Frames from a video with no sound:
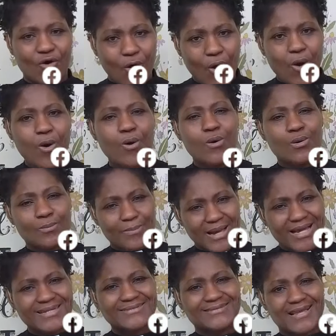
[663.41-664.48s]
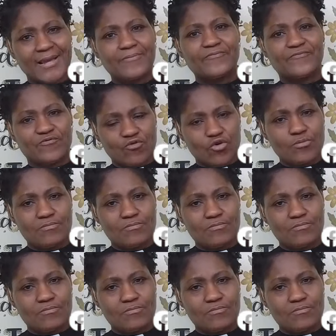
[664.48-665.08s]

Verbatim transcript: all my debt for